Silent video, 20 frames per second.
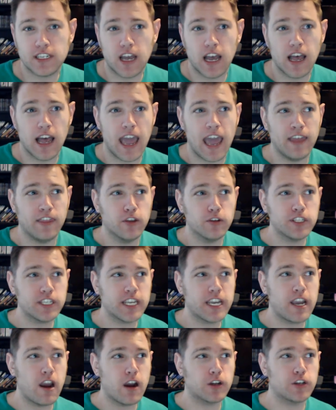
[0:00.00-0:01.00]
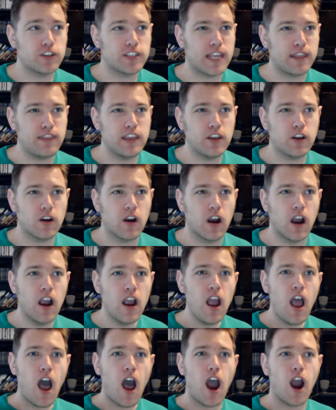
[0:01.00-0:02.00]
and those characters, I think,
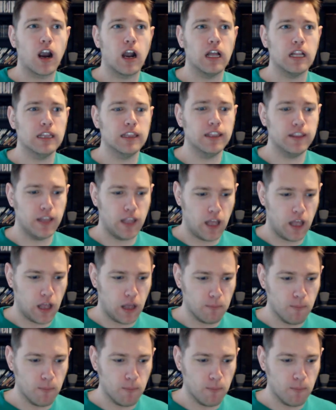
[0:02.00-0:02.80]
are